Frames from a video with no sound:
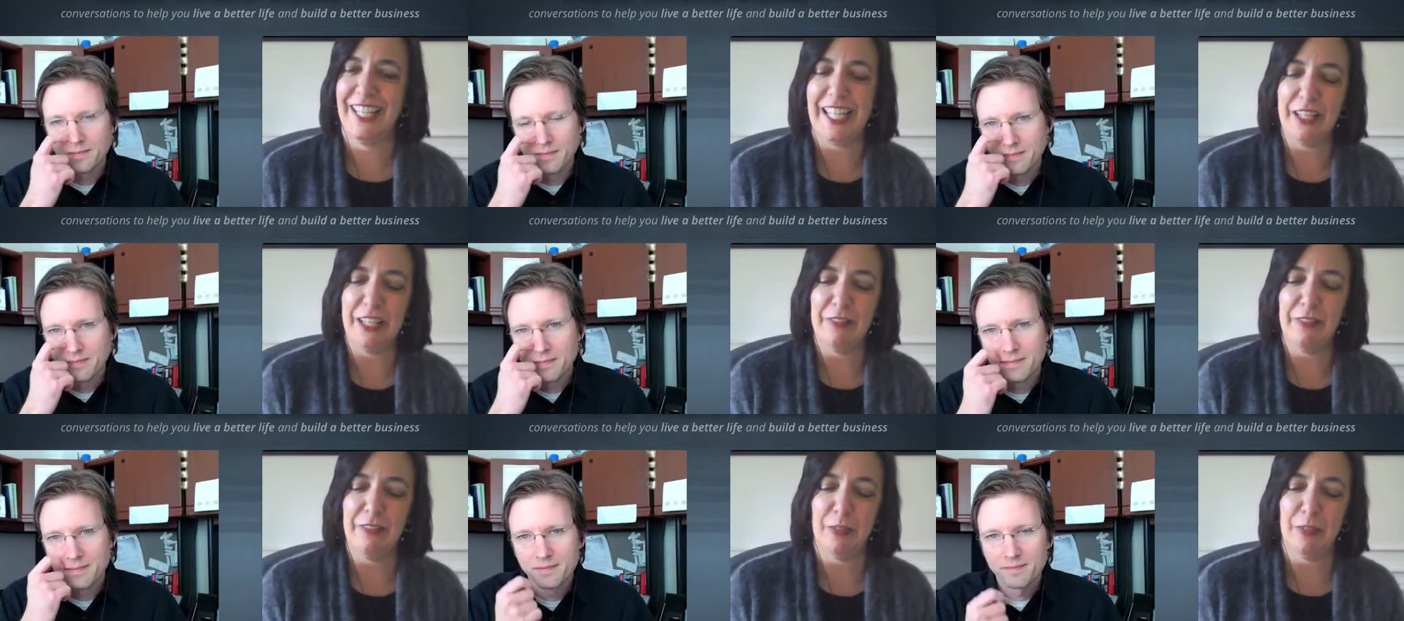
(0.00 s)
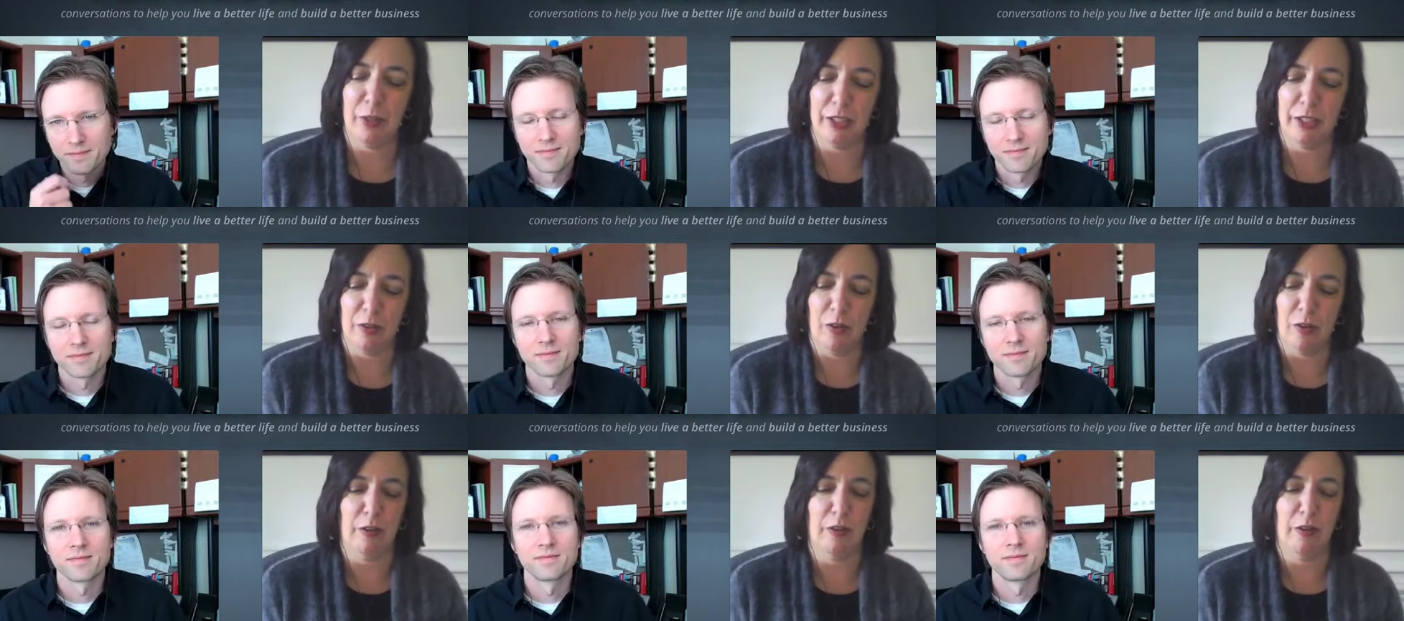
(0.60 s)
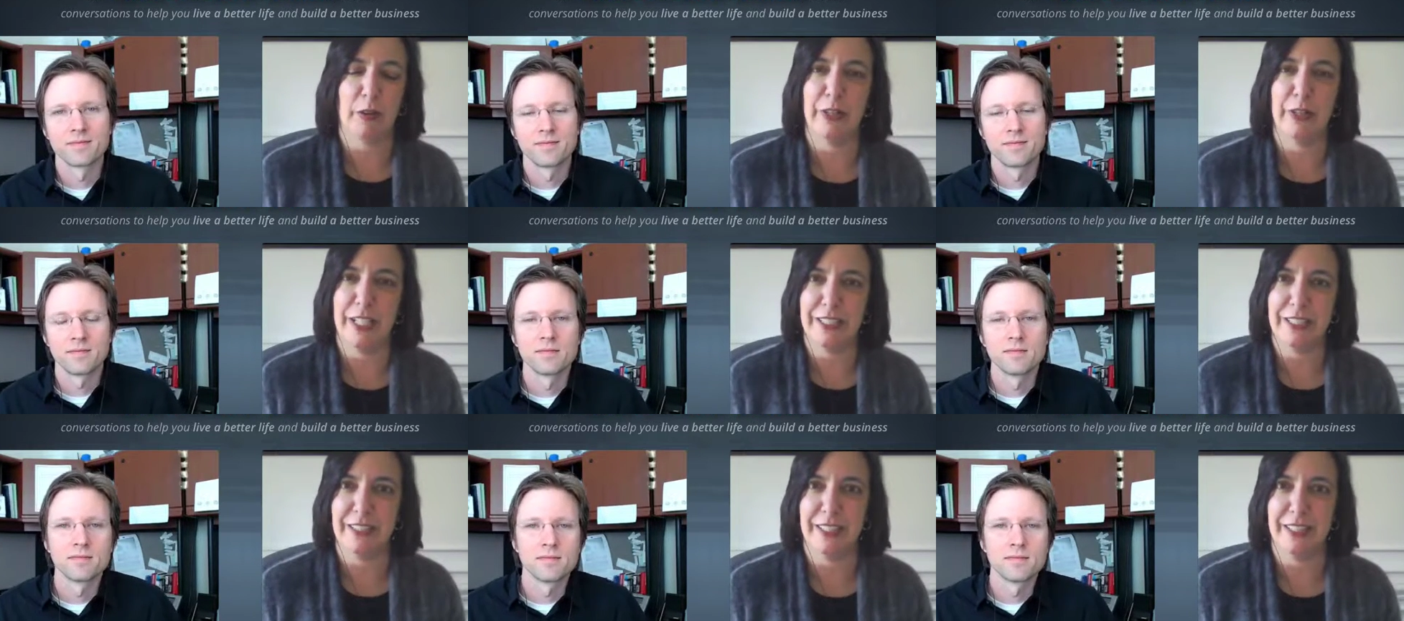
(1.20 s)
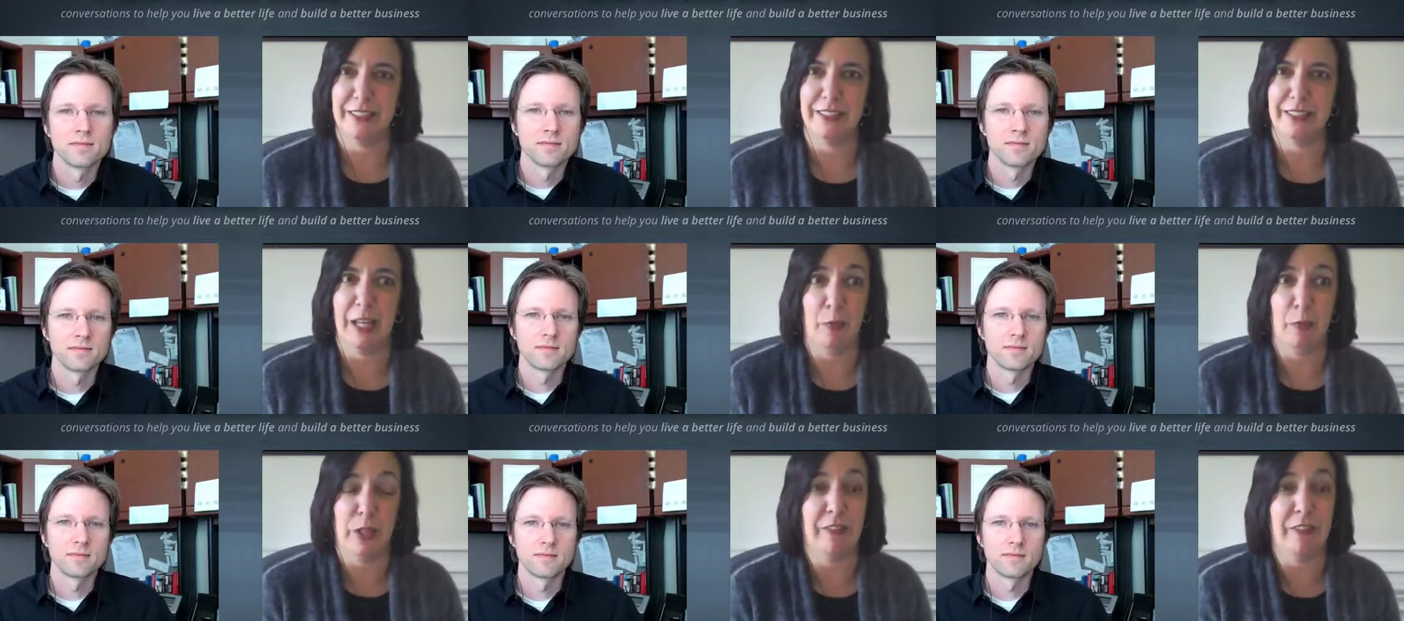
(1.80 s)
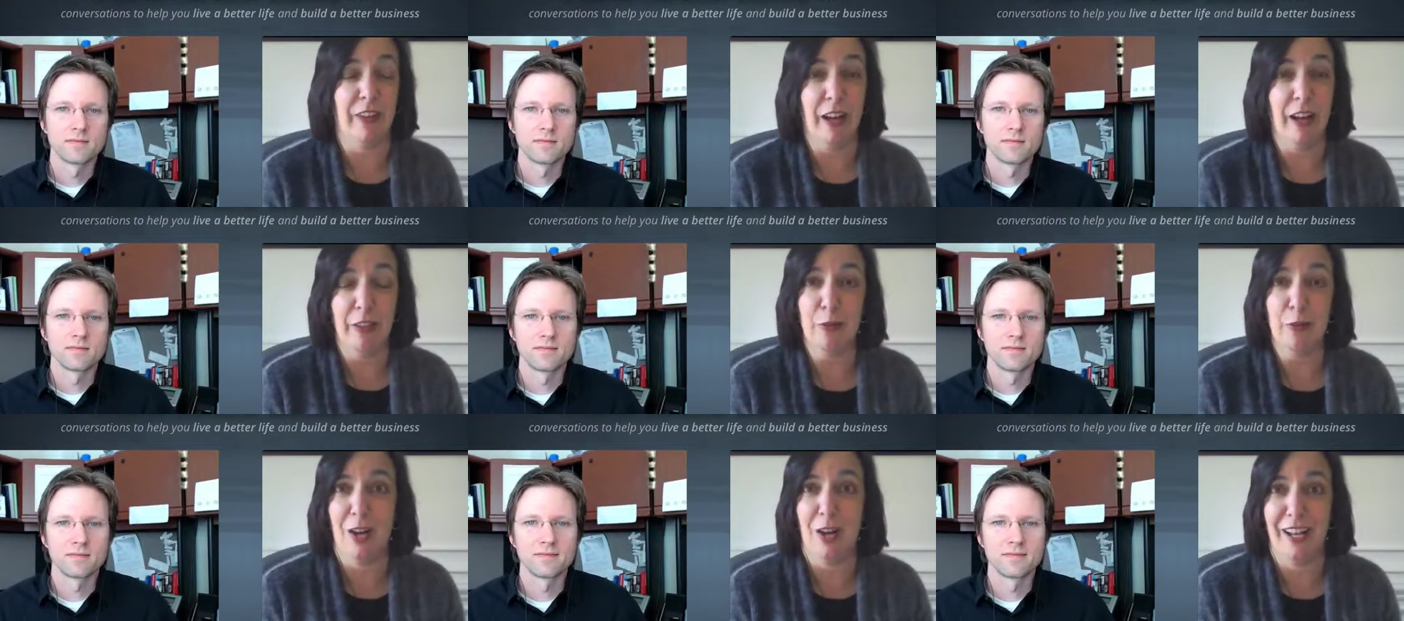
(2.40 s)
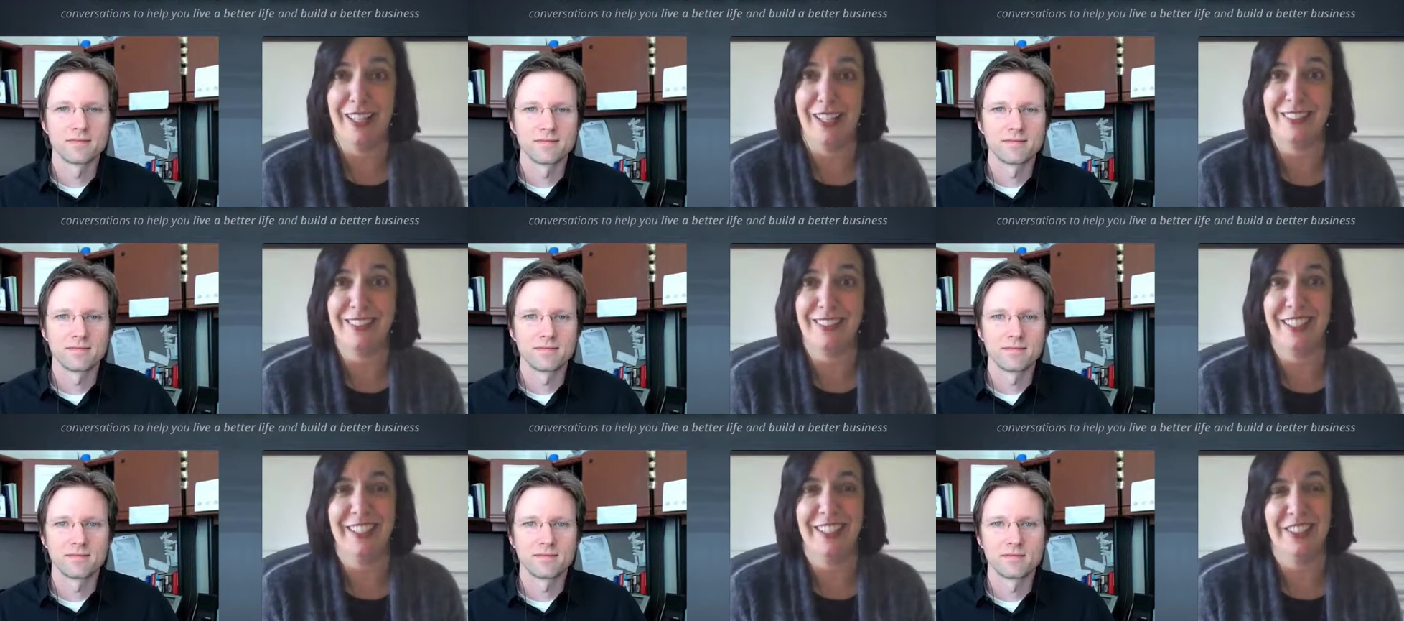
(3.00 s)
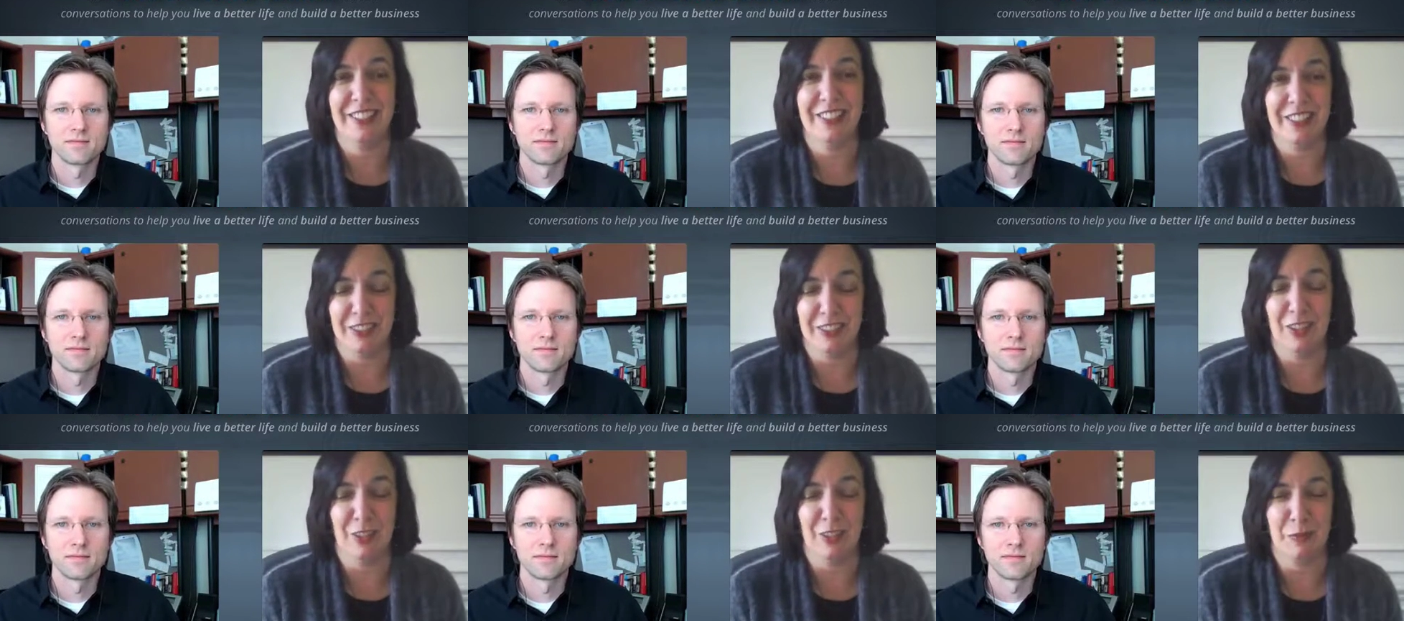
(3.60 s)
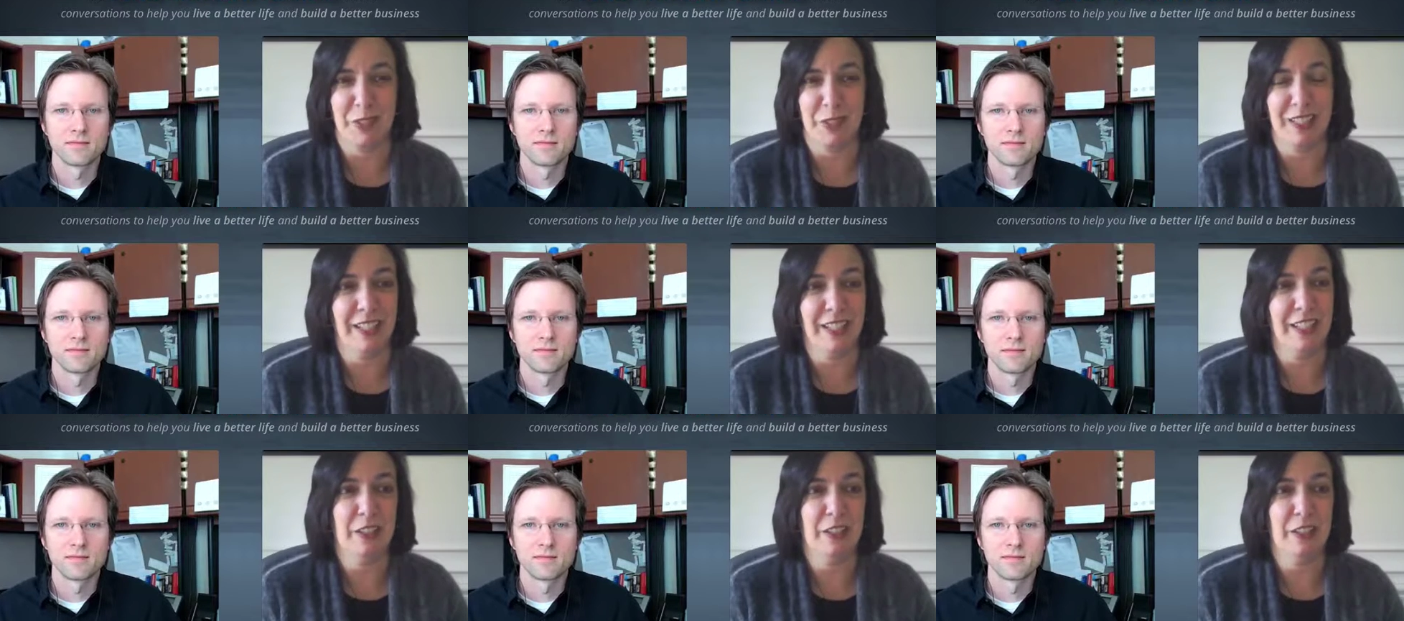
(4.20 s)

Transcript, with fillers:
Speaker 1: even with all the craziness that would have otherwise, she told me,